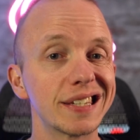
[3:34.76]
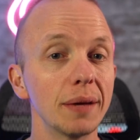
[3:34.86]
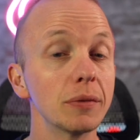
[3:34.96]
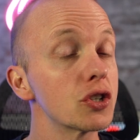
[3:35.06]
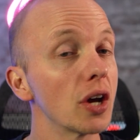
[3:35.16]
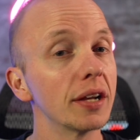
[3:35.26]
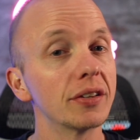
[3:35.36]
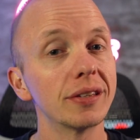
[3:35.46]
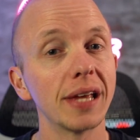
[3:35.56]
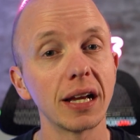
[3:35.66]
Sam decided
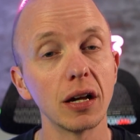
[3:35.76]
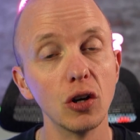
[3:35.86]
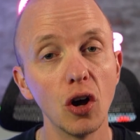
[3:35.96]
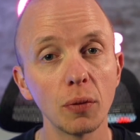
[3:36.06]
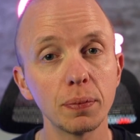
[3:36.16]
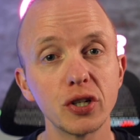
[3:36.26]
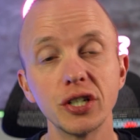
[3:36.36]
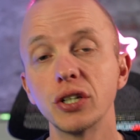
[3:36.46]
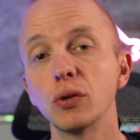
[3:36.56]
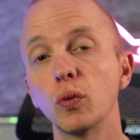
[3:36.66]
to take a long
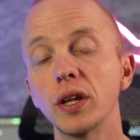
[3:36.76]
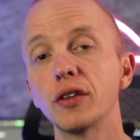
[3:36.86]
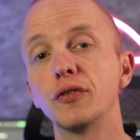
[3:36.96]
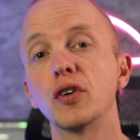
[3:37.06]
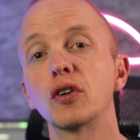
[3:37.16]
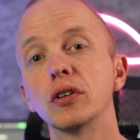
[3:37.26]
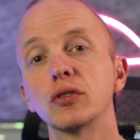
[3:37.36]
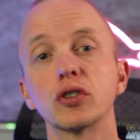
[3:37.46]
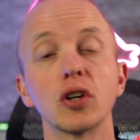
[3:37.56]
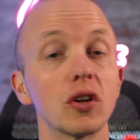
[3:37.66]
position with
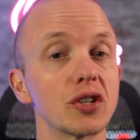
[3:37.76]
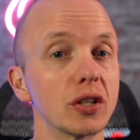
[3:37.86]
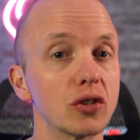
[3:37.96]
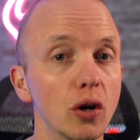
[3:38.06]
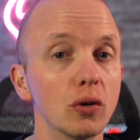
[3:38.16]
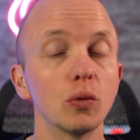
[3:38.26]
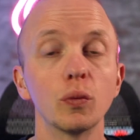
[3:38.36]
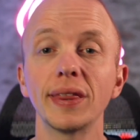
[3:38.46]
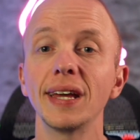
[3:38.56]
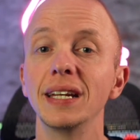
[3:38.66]
$400 in total
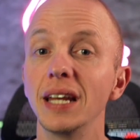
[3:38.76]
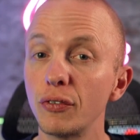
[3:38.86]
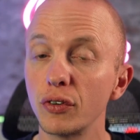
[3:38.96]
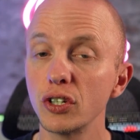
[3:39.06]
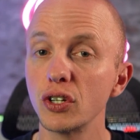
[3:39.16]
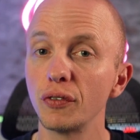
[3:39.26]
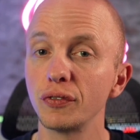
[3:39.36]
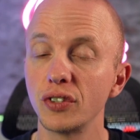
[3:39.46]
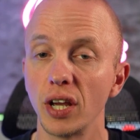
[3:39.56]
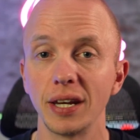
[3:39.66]
with a leverage of
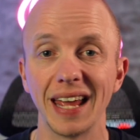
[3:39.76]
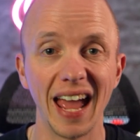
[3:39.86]
10